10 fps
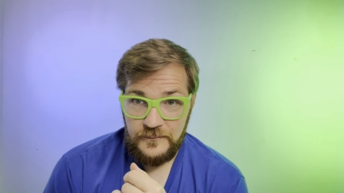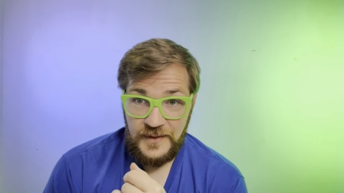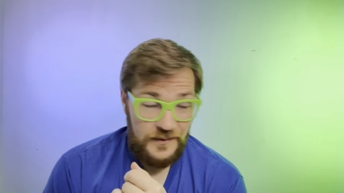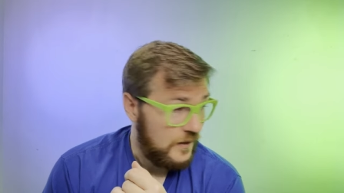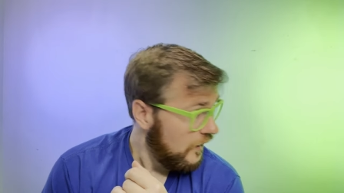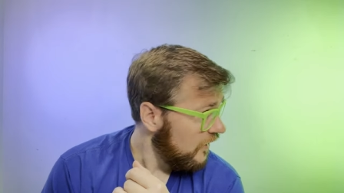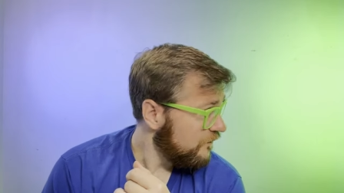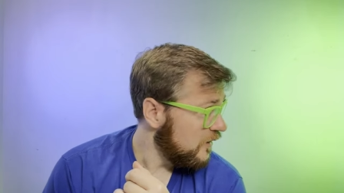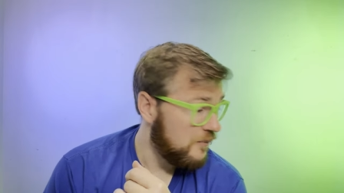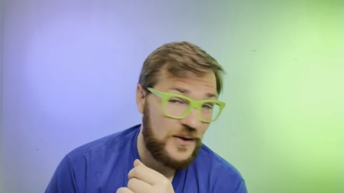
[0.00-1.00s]
Now the not
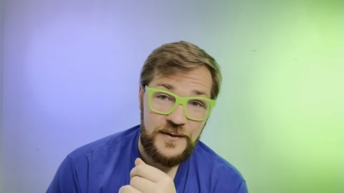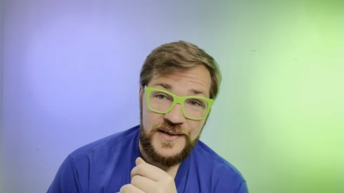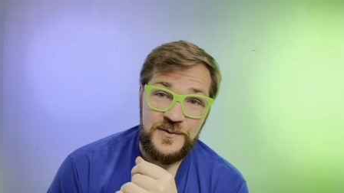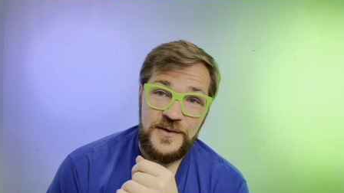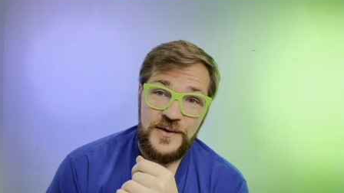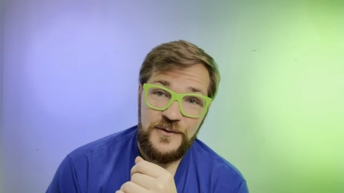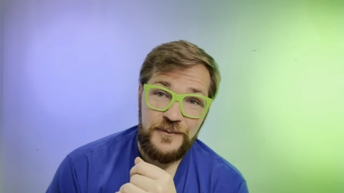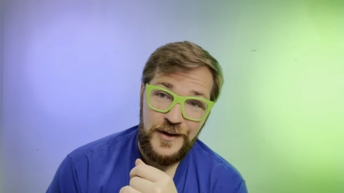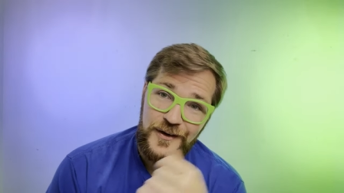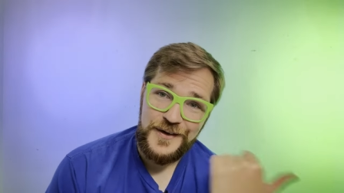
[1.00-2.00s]
fun part is
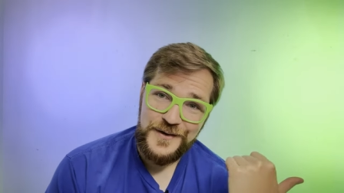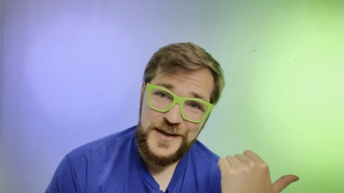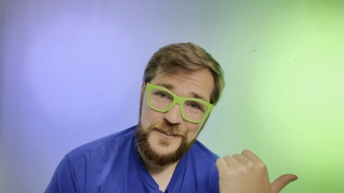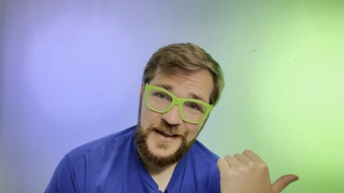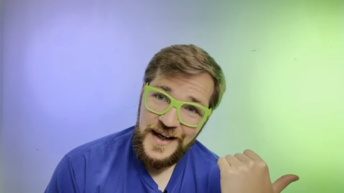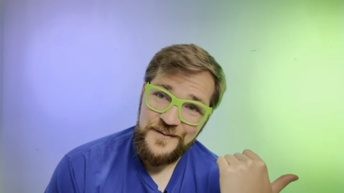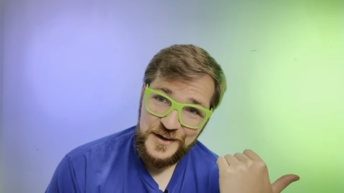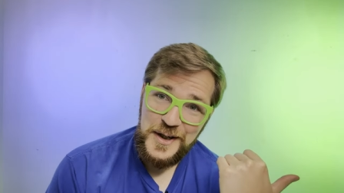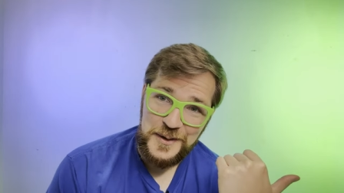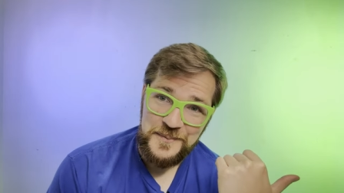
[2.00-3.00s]
when all those come in, I have to
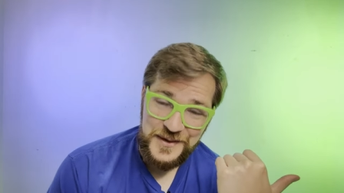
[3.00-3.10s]
cut them